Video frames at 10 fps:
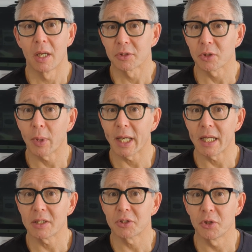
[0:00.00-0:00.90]
So
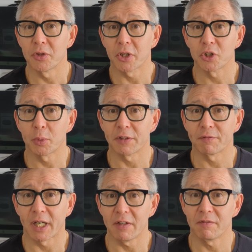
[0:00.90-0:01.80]
in
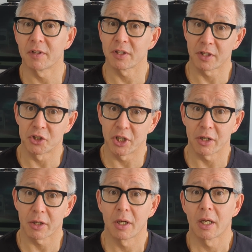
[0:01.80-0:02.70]
2025, that this
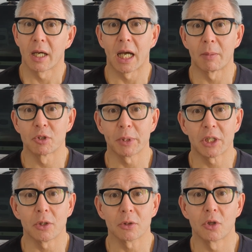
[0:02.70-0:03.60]
year, um, somebody
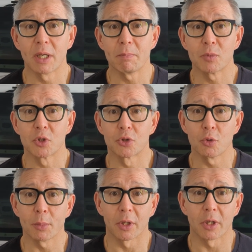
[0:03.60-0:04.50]
called
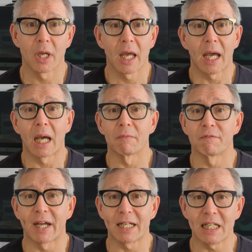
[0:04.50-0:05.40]
Grimdoomer um,
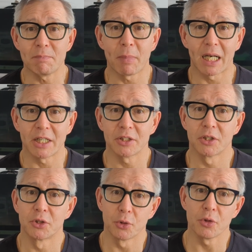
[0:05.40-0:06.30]
finally managed to
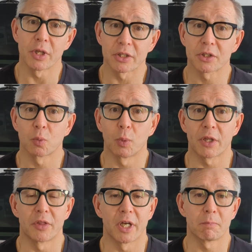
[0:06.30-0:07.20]
do this
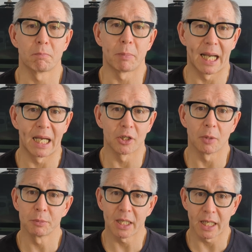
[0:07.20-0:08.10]
with their bad
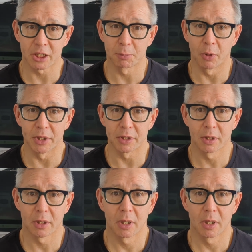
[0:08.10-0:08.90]
update exploit.